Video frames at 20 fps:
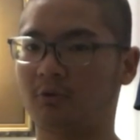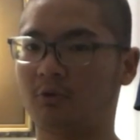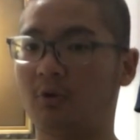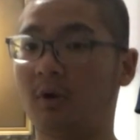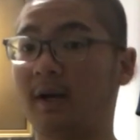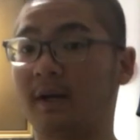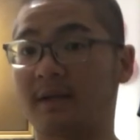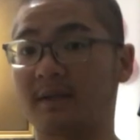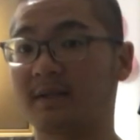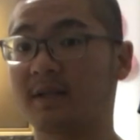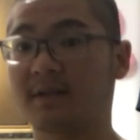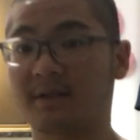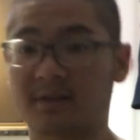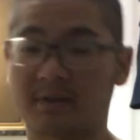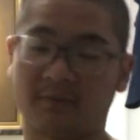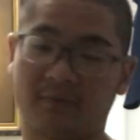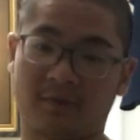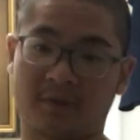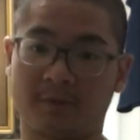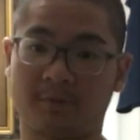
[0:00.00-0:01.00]
quite
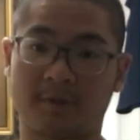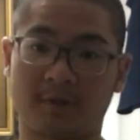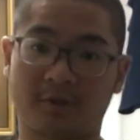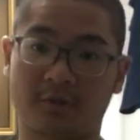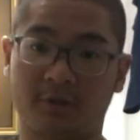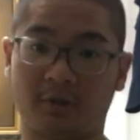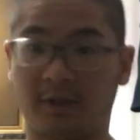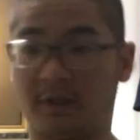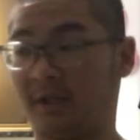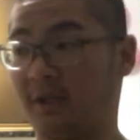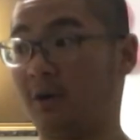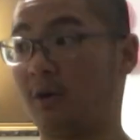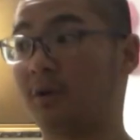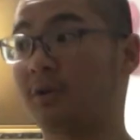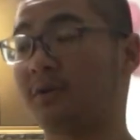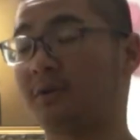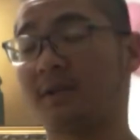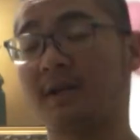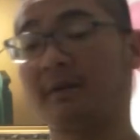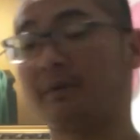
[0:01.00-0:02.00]
extensive, especially the
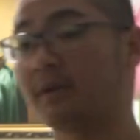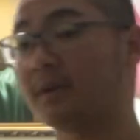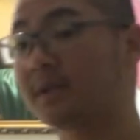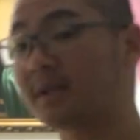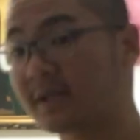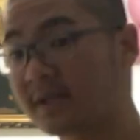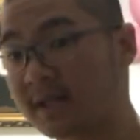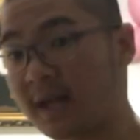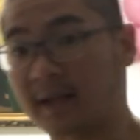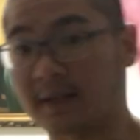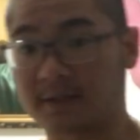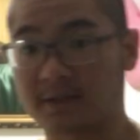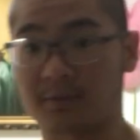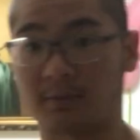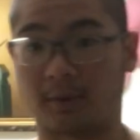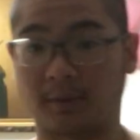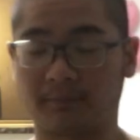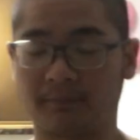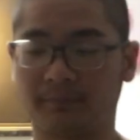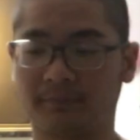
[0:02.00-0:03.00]
authoritarian states
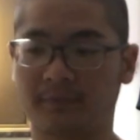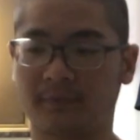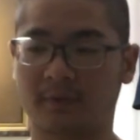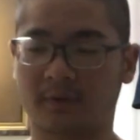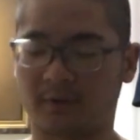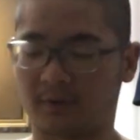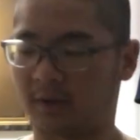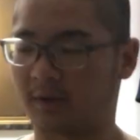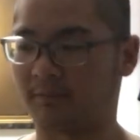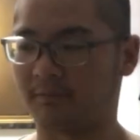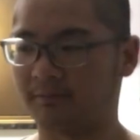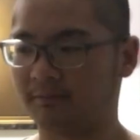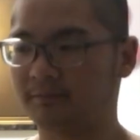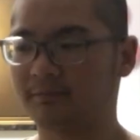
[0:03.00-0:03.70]
one. And